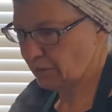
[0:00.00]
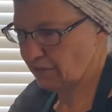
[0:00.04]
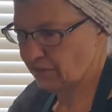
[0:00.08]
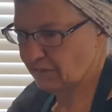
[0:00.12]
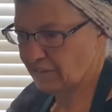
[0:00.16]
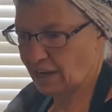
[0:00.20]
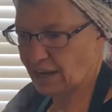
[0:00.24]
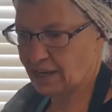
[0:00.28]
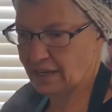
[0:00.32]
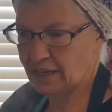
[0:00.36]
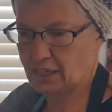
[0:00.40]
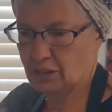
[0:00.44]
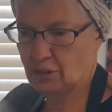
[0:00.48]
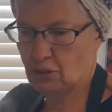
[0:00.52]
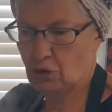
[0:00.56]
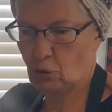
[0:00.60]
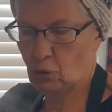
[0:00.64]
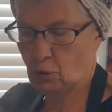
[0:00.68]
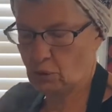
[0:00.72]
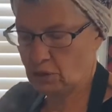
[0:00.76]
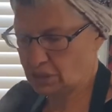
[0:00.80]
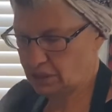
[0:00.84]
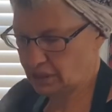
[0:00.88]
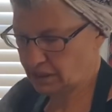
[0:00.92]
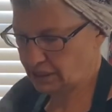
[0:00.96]
we've got it
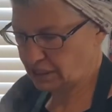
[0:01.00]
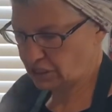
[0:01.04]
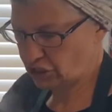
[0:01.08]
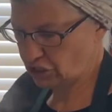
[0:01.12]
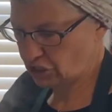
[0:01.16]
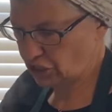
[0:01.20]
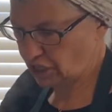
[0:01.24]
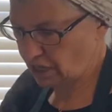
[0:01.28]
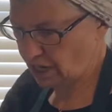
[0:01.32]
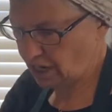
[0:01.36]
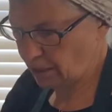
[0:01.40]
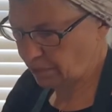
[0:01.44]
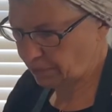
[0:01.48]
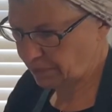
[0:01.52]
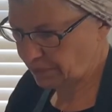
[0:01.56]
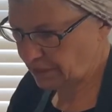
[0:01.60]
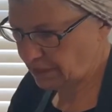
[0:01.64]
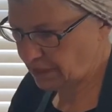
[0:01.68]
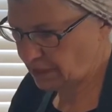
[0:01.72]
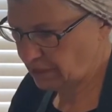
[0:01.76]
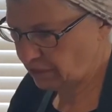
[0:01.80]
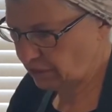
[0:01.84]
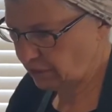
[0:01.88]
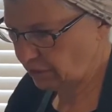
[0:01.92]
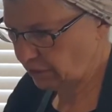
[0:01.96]
coarsely chopped
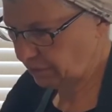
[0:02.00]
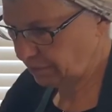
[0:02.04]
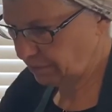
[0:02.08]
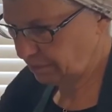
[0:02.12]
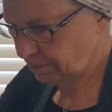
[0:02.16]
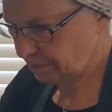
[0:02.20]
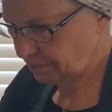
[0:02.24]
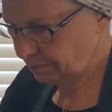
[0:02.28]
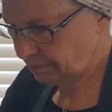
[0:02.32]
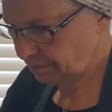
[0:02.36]
here.